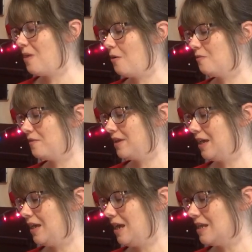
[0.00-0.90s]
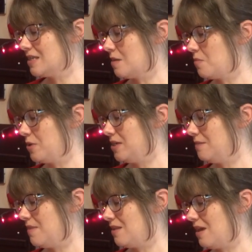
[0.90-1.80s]
Hopefully, at some point
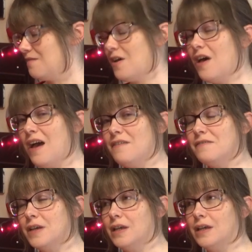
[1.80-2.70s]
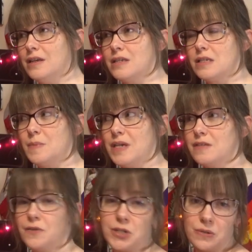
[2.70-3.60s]
in my life, I'll have
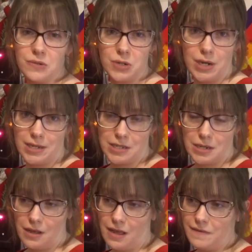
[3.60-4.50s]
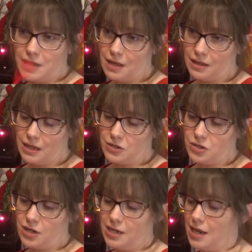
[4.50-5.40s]
space for two trees, and I'll have the elegant
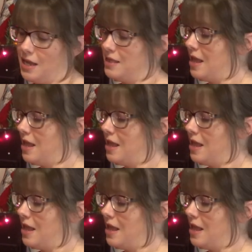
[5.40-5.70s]
tree, and